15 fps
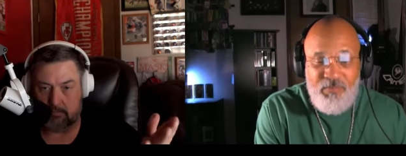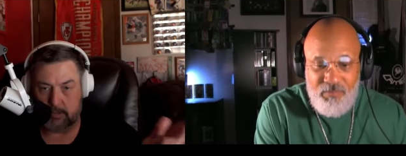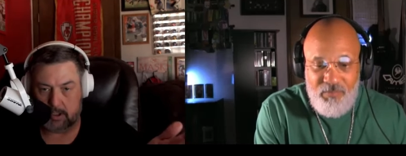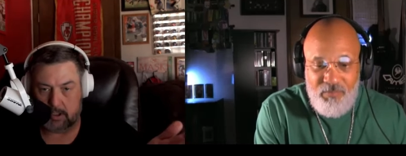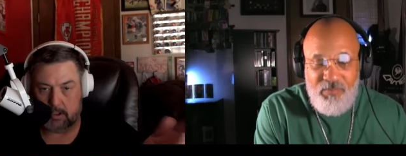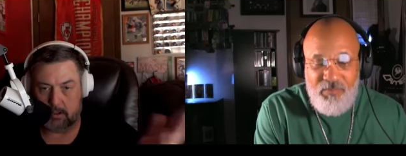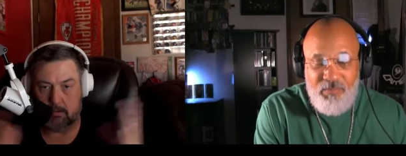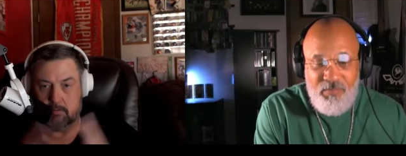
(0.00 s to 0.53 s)

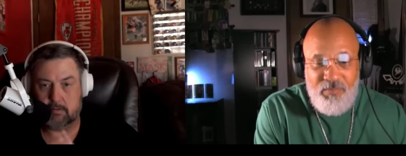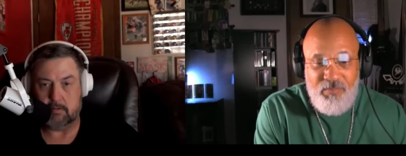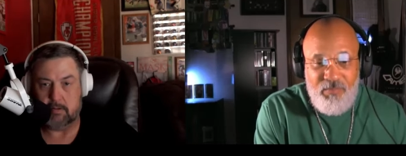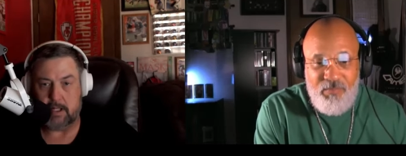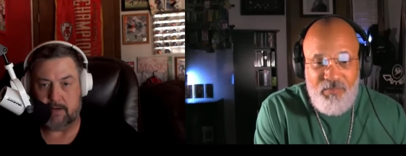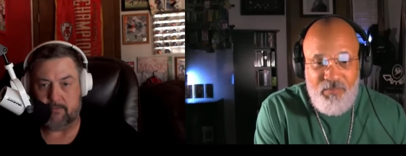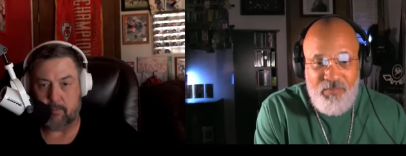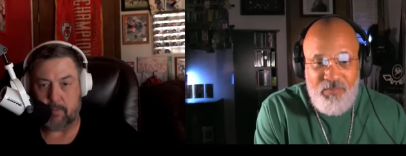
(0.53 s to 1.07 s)
Speaker 1: you know
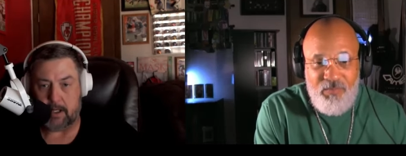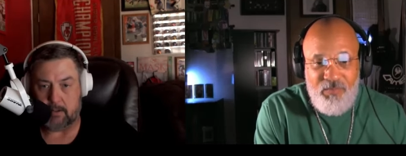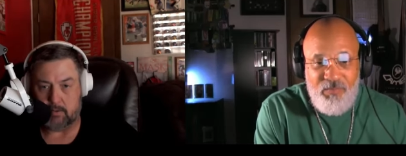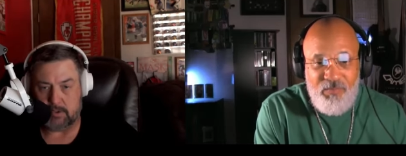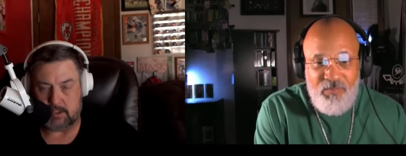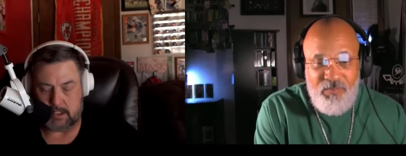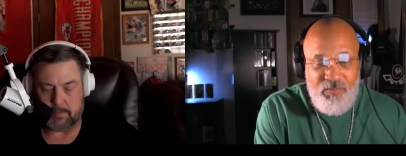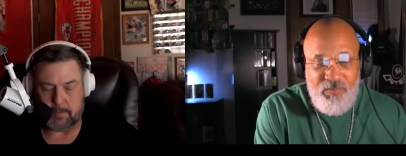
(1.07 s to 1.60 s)
everybody
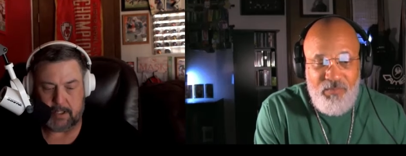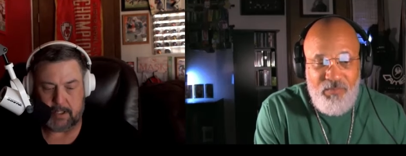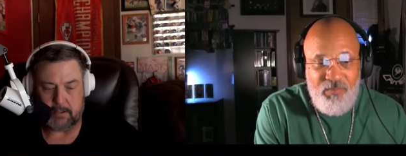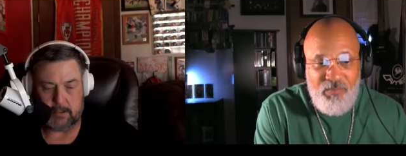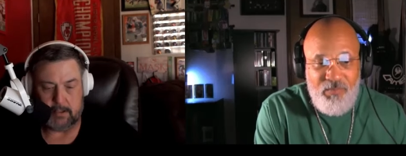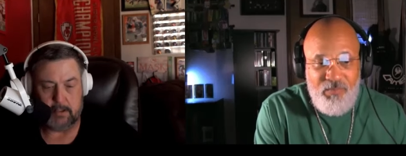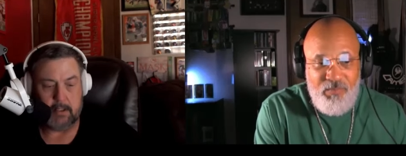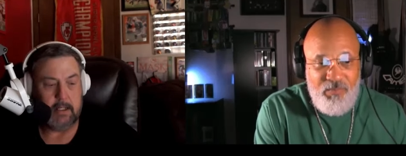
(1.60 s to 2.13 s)
was
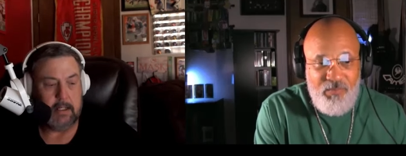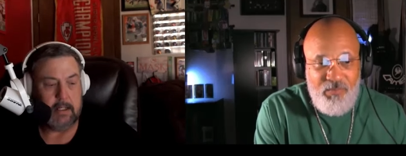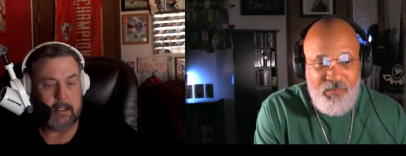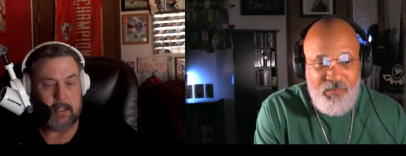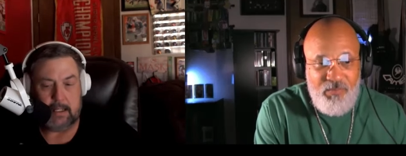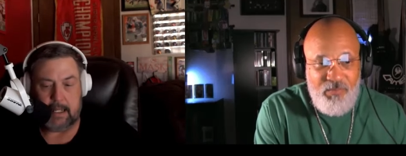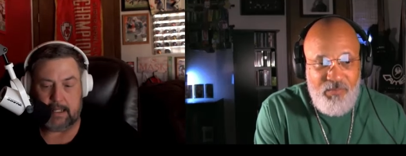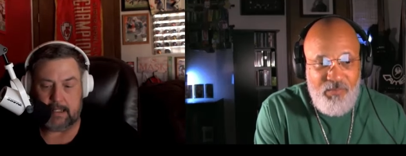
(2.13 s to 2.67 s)
expecting
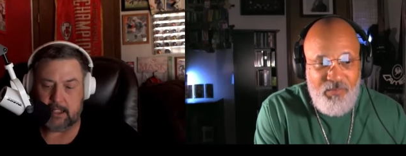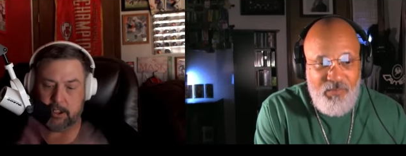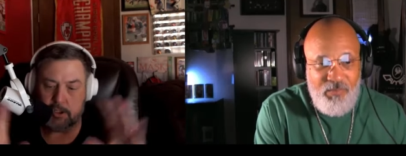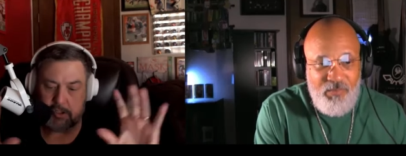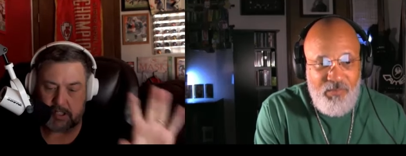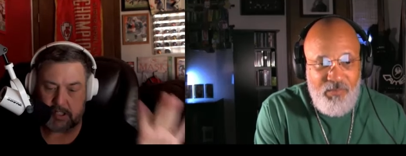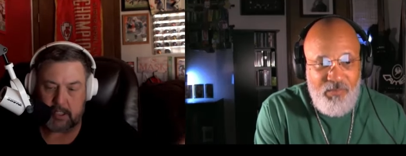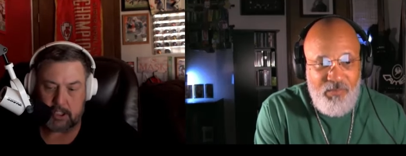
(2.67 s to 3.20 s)
and then you
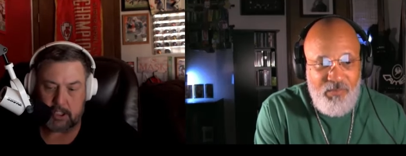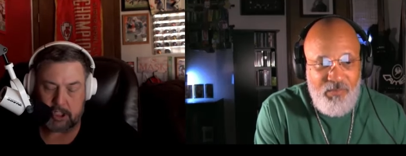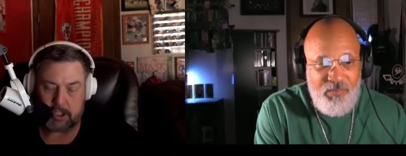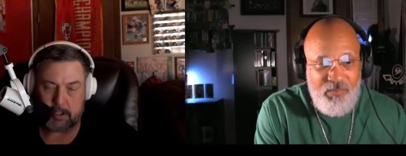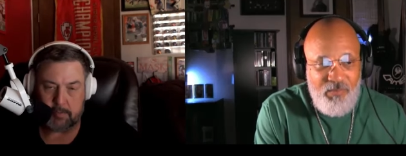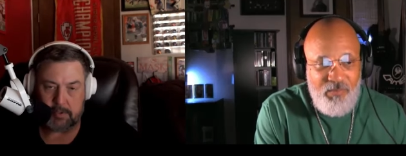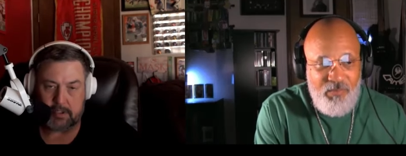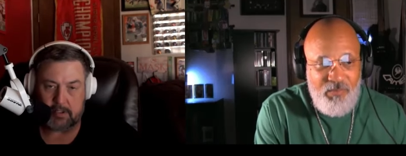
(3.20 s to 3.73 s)
see the
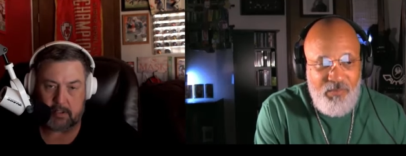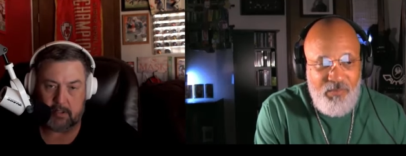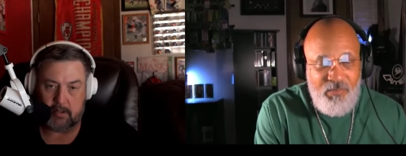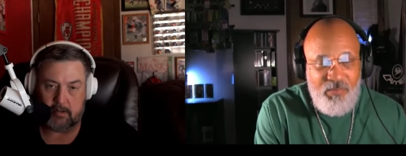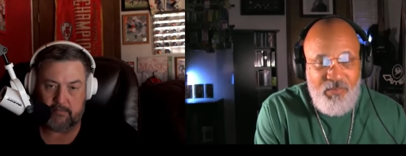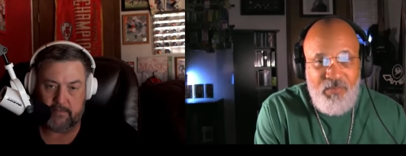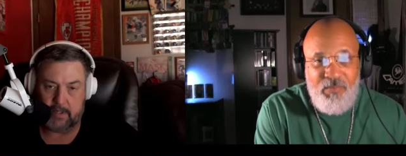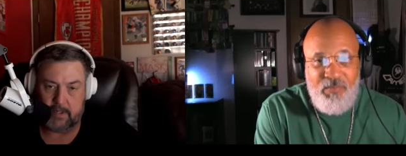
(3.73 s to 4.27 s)
ships
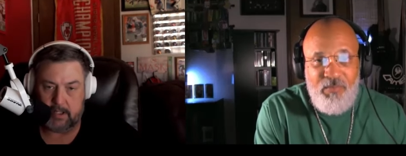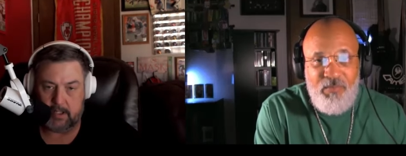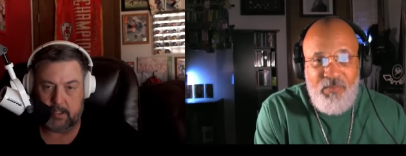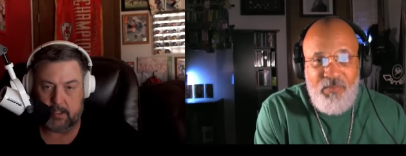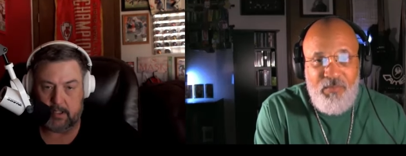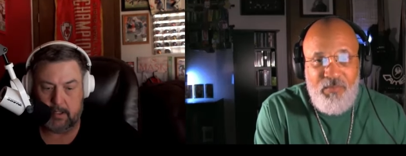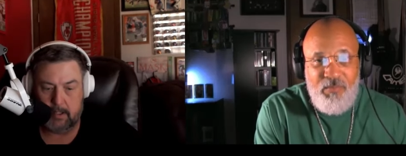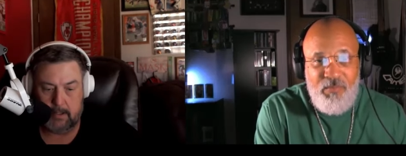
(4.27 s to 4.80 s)
of
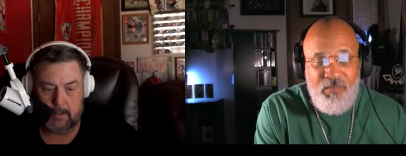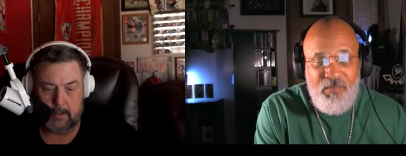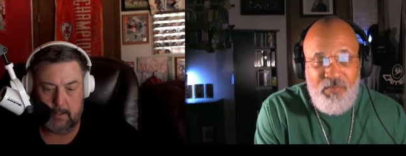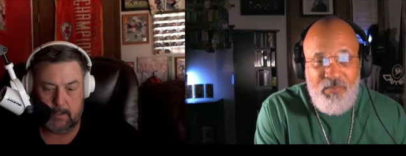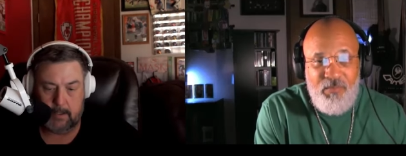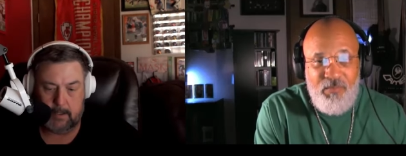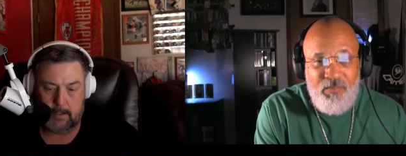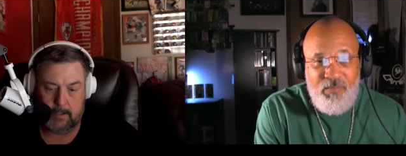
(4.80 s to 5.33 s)
the
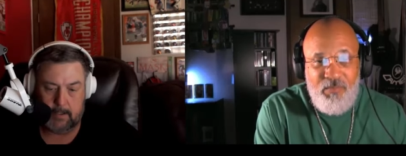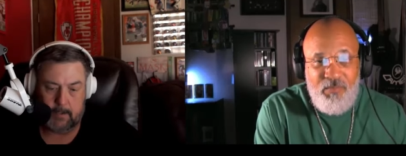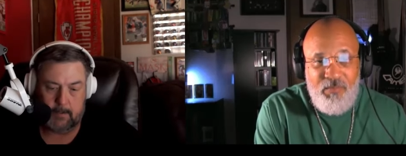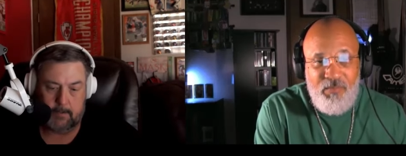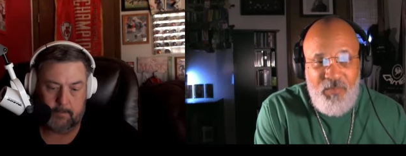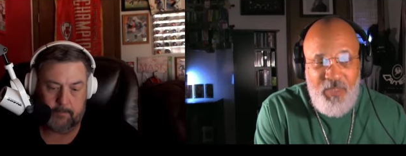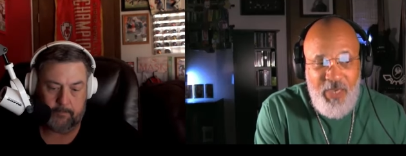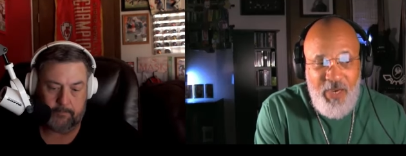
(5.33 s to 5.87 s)
um,
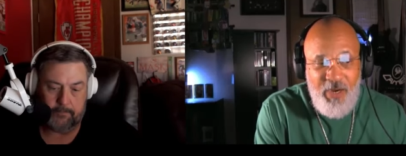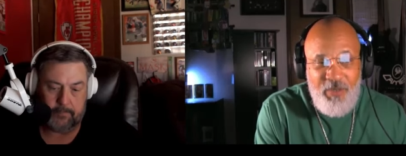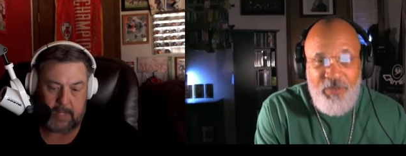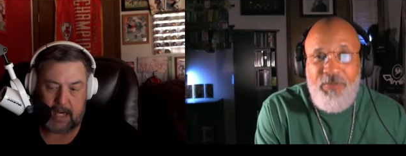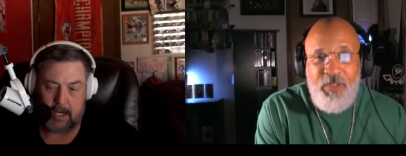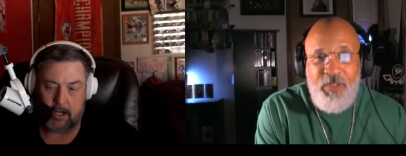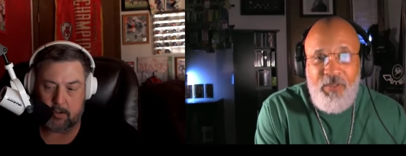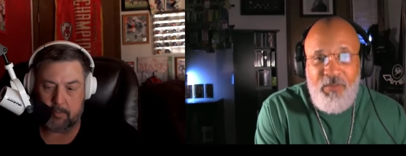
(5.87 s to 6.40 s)
the
Speaker 2: Iron Fleet.
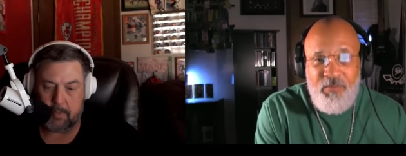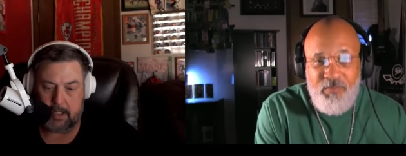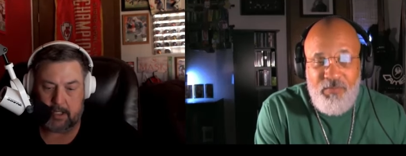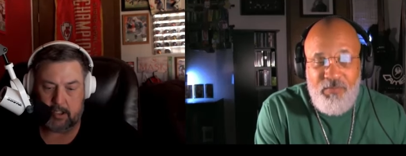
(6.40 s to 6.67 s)
Iron
Speaker 1: Man.